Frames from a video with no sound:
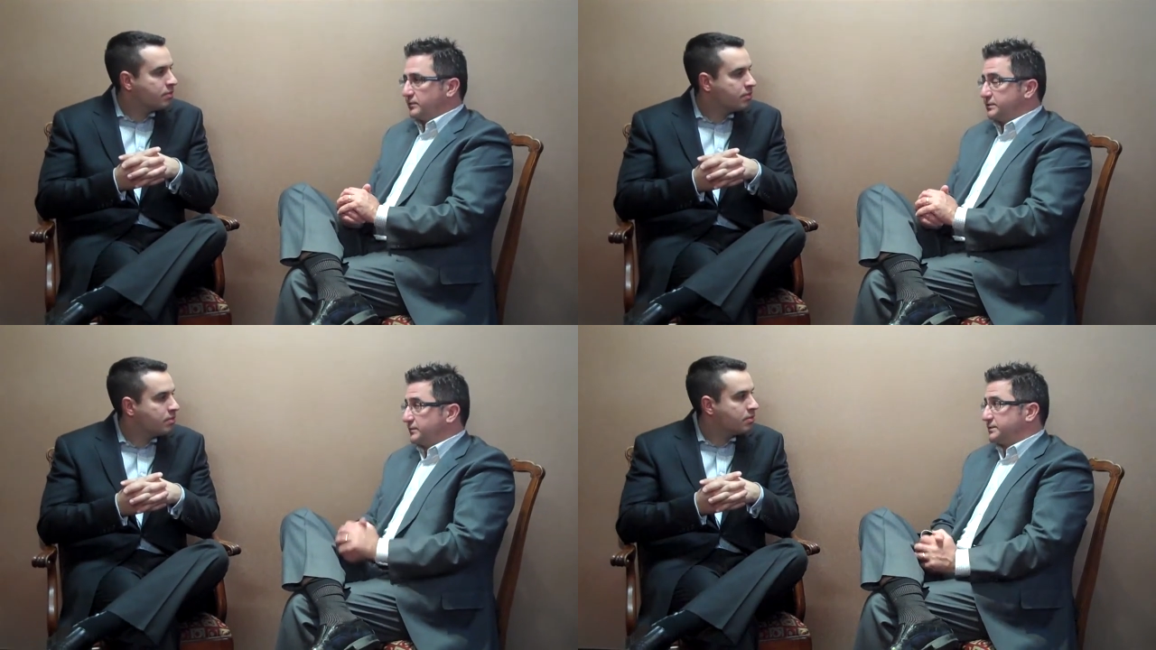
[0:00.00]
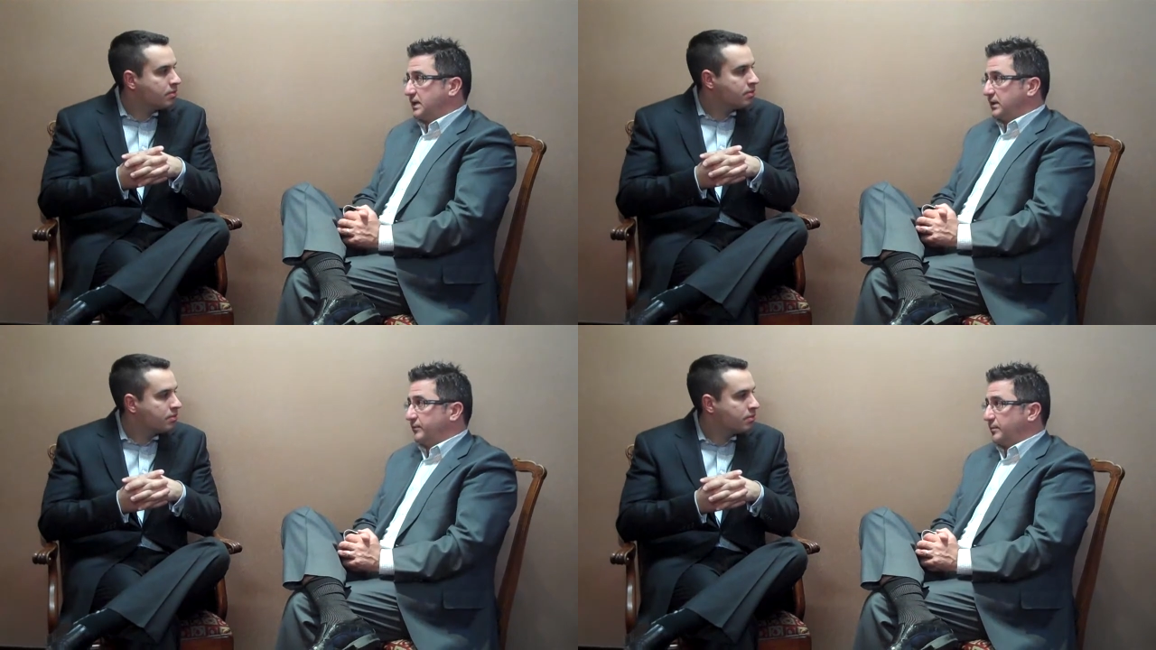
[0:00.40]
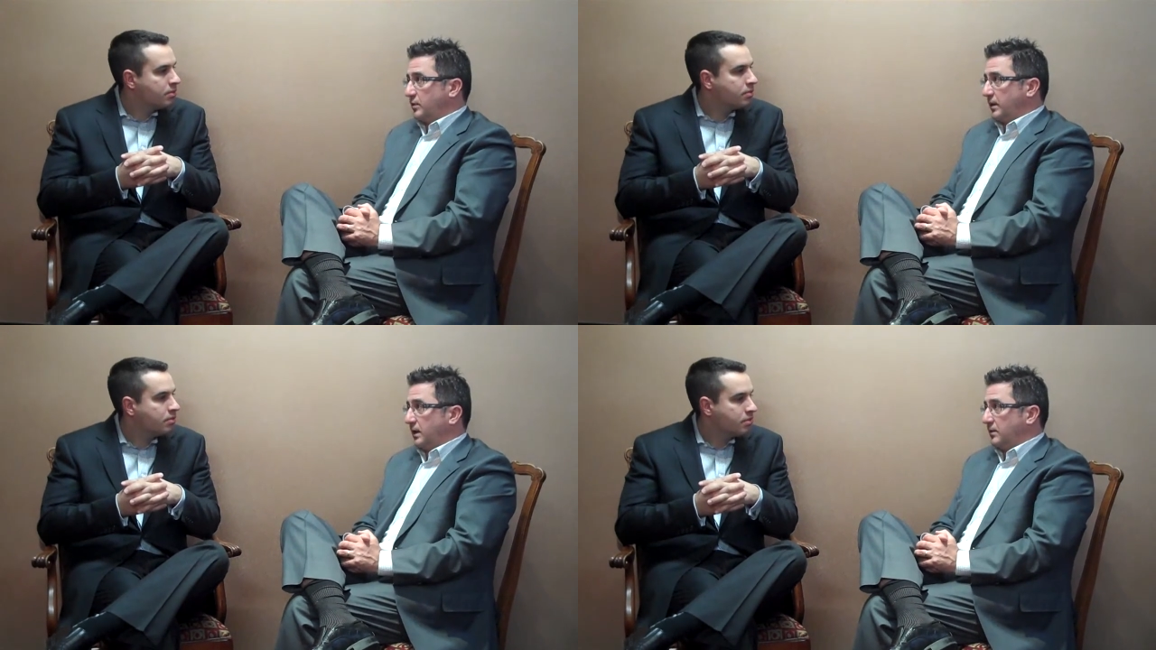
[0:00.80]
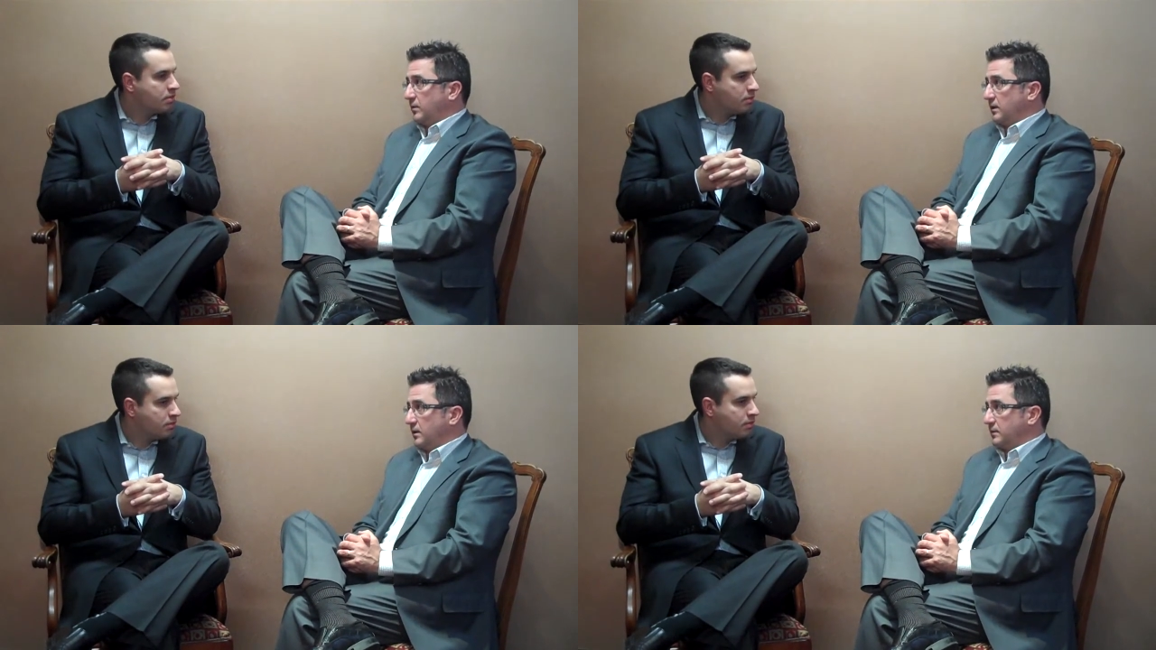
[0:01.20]
Speaker 1: There's no sign of them going
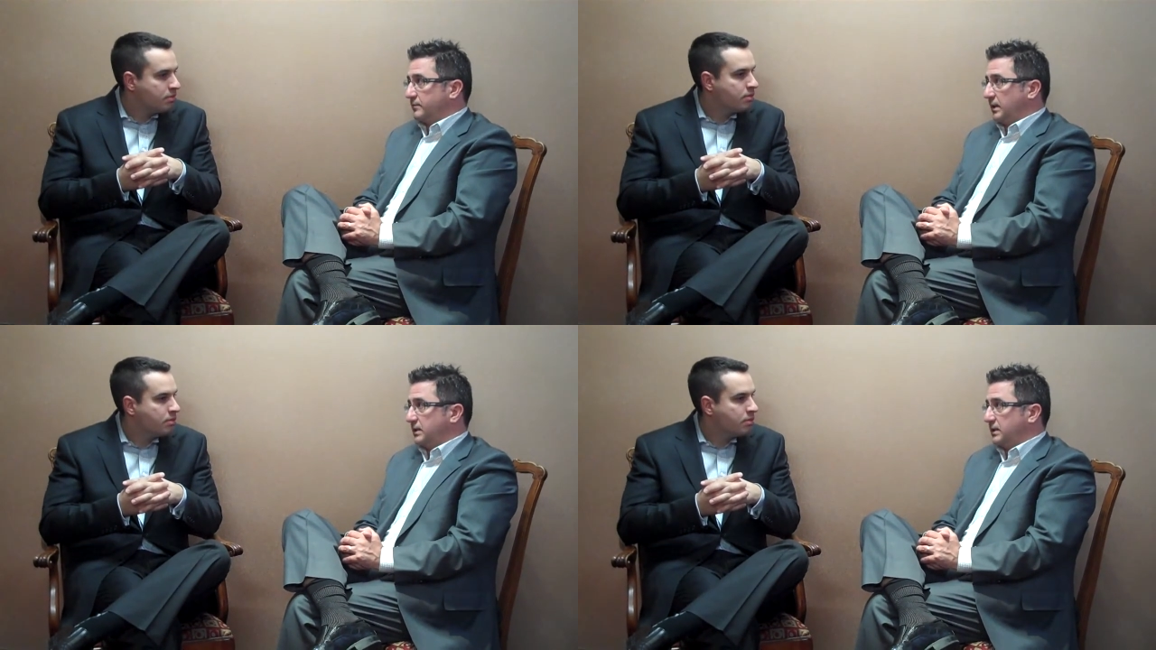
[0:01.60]
anywhere